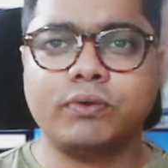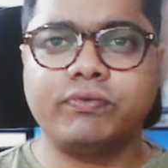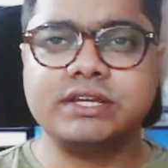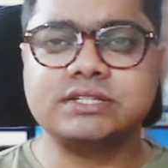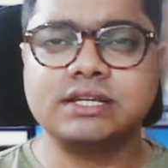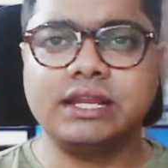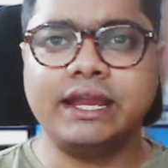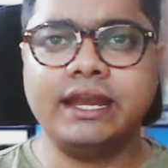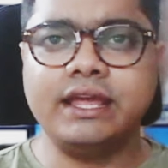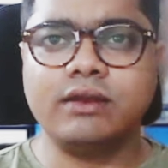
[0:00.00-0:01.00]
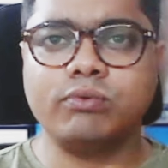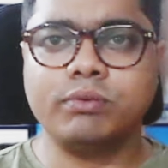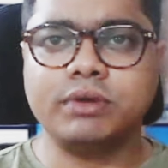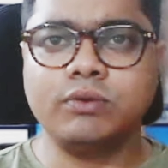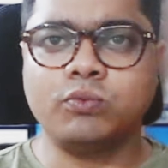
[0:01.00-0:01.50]
professional Indian
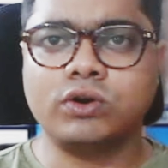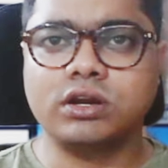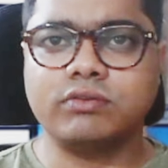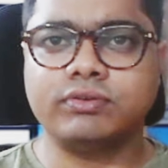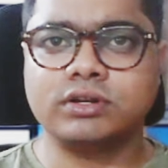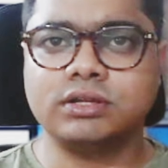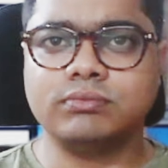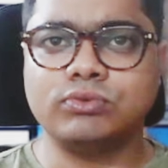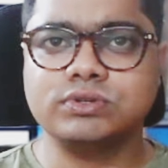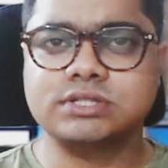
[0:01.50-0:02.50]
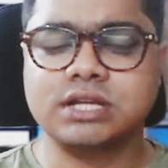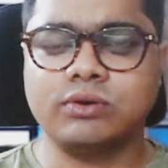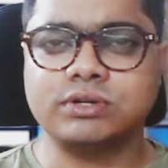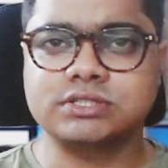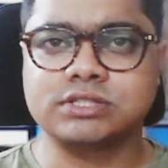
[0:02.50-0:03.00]
women work for the most
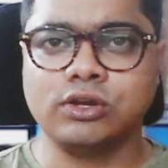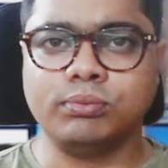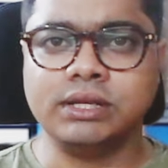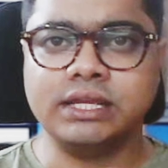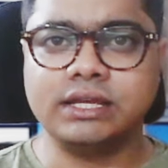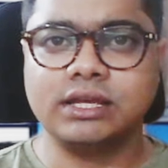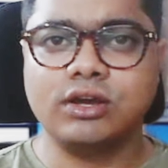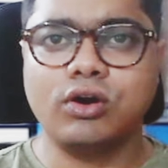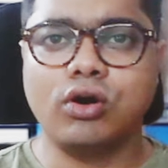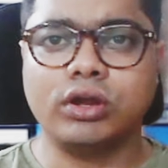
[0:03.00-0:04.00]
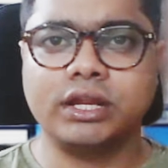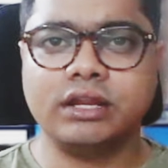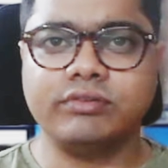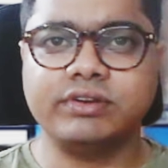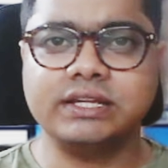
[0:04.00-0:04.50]
hours globally. On an
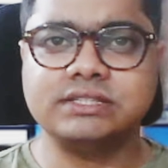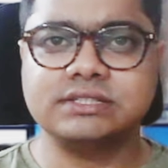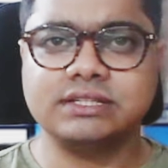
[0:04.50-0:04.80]
average,